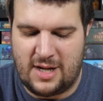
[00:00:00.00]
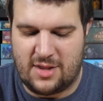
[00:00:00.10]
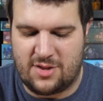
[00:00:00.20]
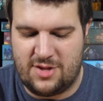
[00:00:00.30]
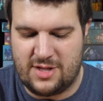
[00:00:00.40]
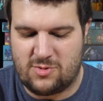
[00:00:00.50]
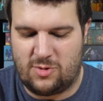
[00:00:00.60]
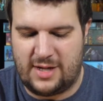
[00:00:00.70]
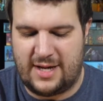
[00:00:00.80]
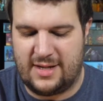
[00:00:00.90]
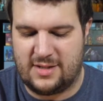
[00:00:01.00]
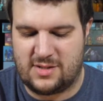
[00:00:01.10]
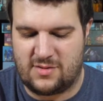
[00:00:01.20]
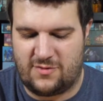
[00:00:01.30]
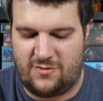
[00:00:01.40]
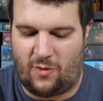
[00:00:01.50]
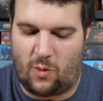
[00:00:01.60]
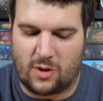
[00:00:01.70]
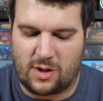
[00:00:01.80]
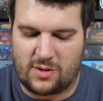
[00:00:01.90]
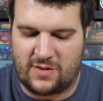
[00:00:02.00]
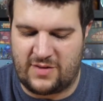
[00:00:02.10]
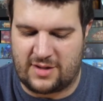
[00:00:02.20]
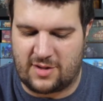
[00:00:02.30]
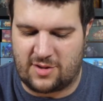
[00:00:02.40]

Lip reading: This one has 4. They've got the